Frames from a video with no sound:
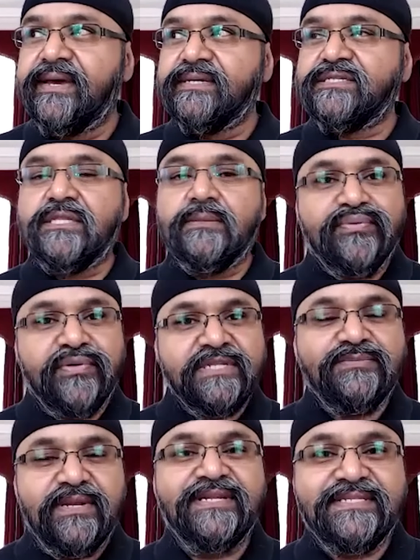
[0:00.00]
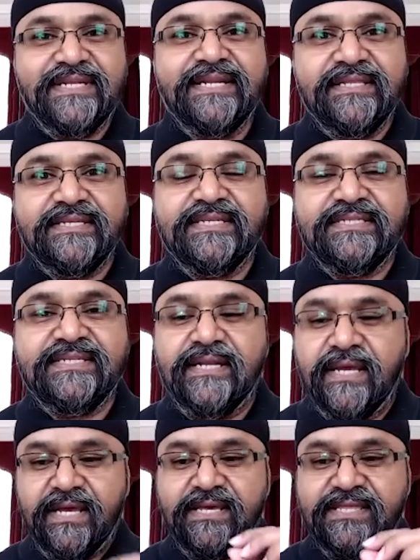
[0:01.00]
So the principal understanding of this is that
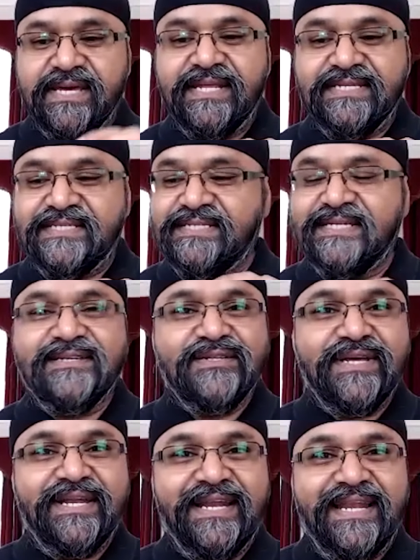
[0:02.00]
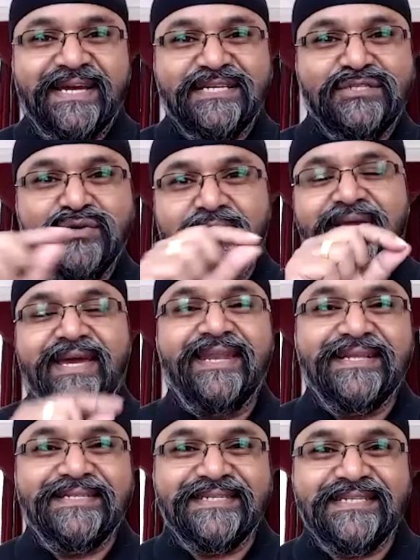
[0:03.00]
that is still an electronic
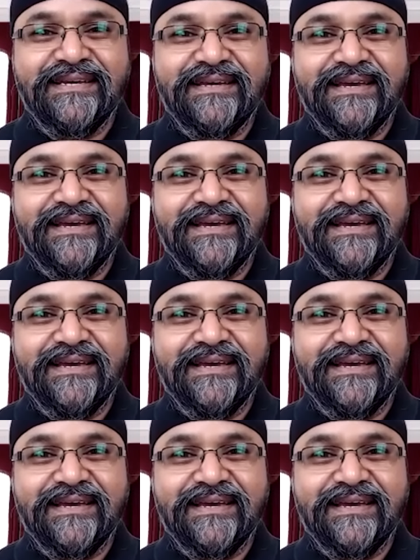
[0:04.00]
energetic